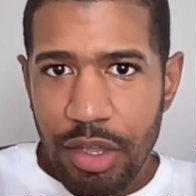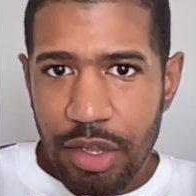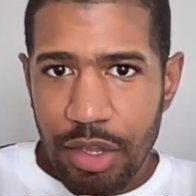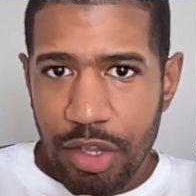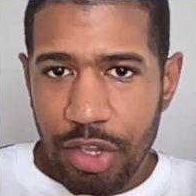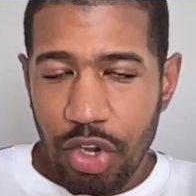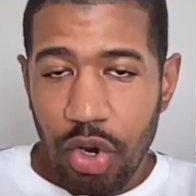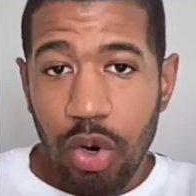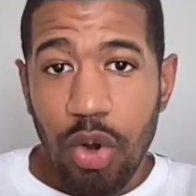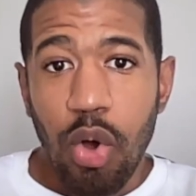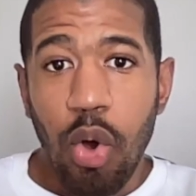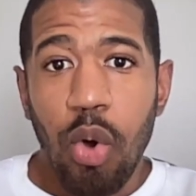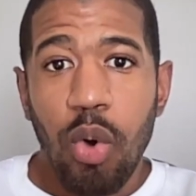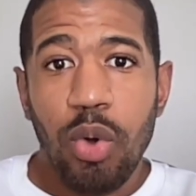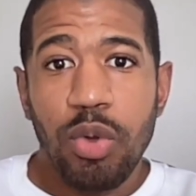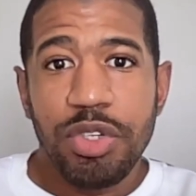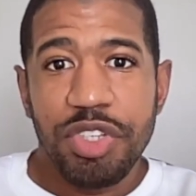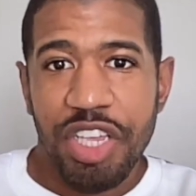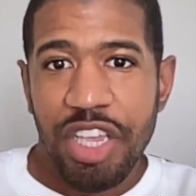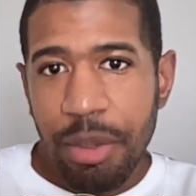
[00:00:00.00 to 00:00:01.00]
Your
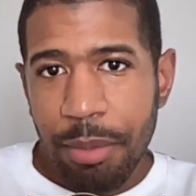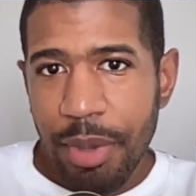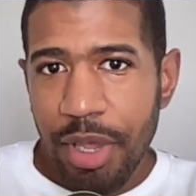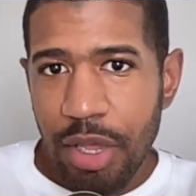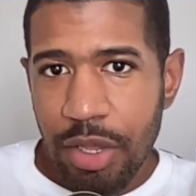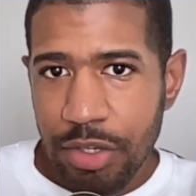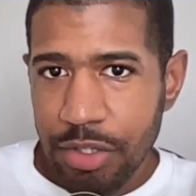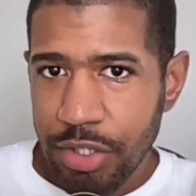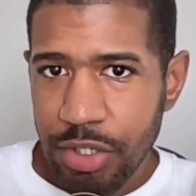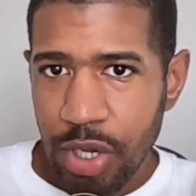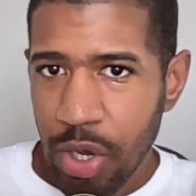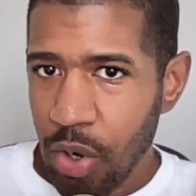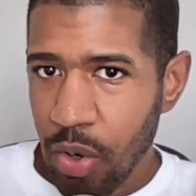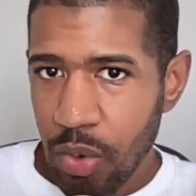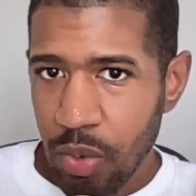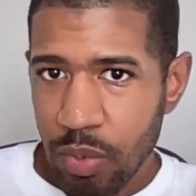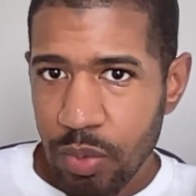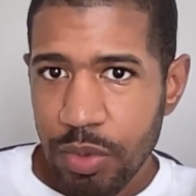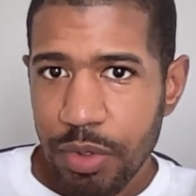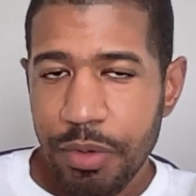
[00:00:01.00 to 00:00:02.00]
cold email's
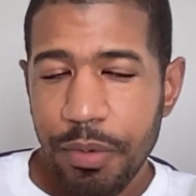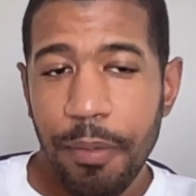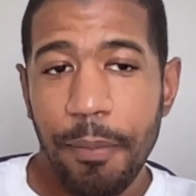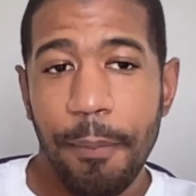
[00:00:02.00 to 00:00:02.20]
tone